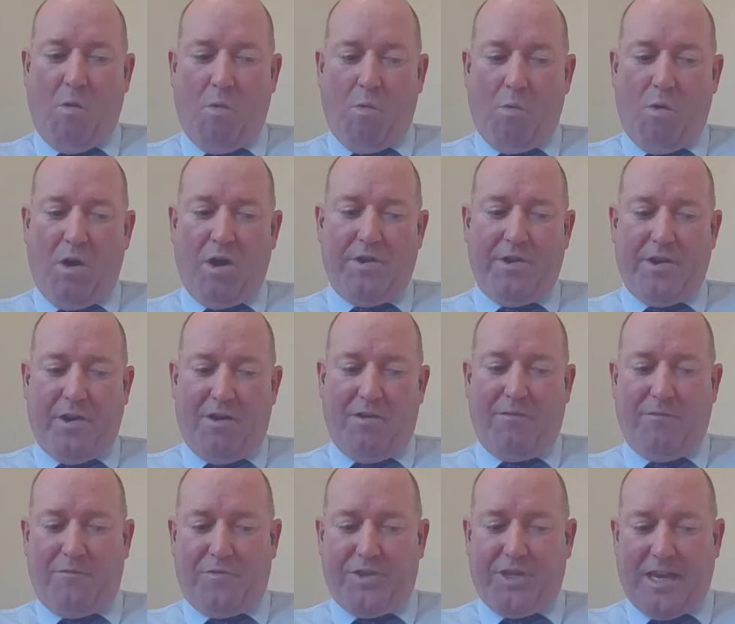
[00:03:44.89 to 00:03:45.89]
One
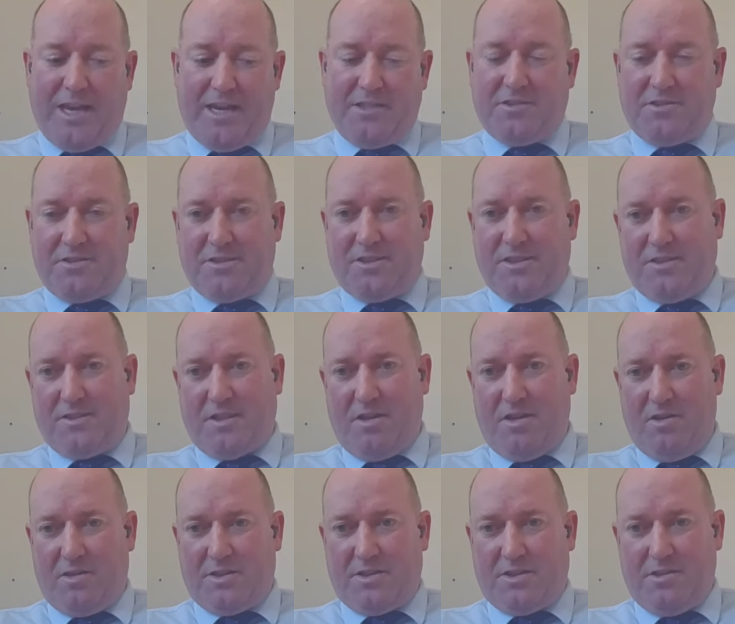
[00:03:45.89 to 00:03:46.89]
of the agencies that
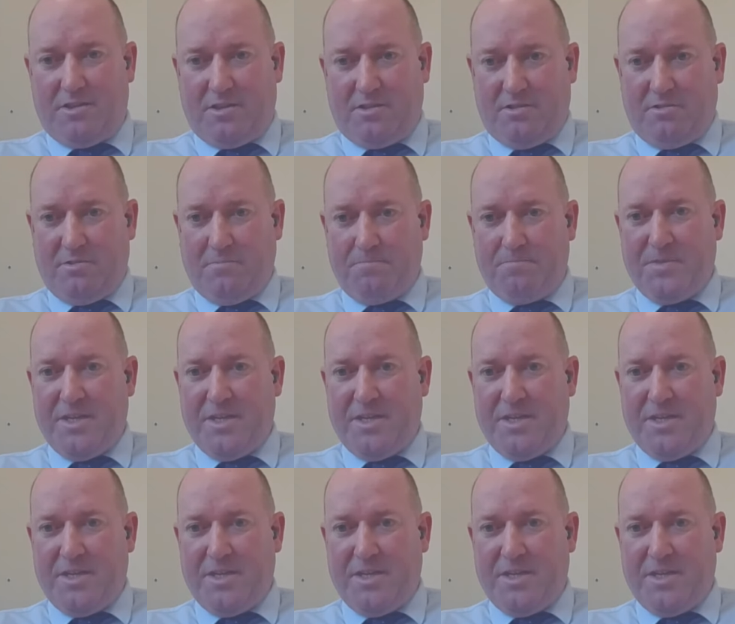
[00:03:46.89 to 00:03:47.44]
looks into